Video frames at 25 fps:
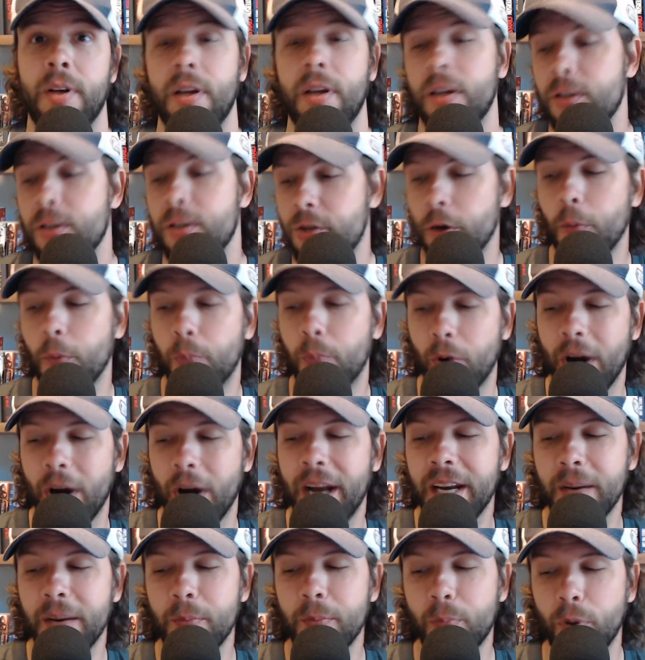So
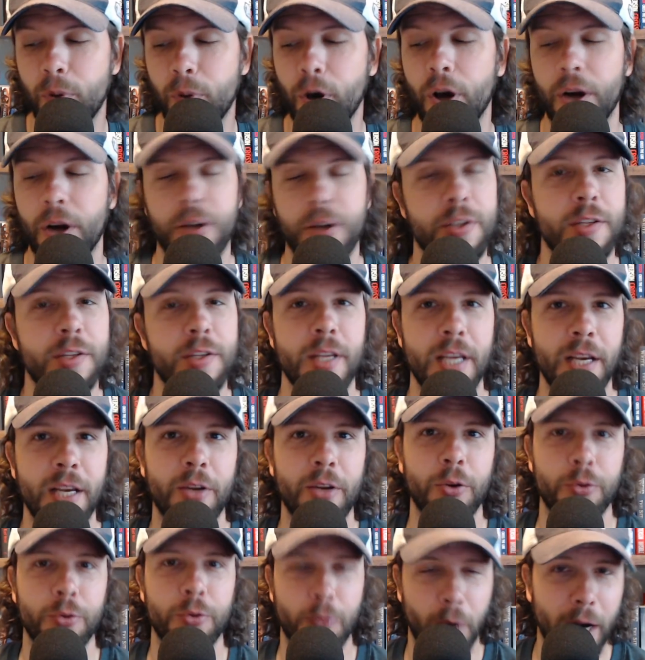Brandon Brooks, the
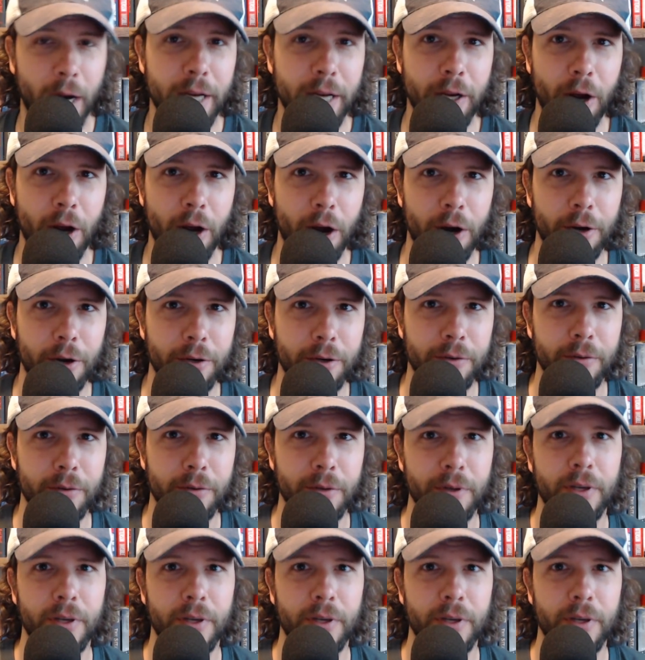Eagles' right guard,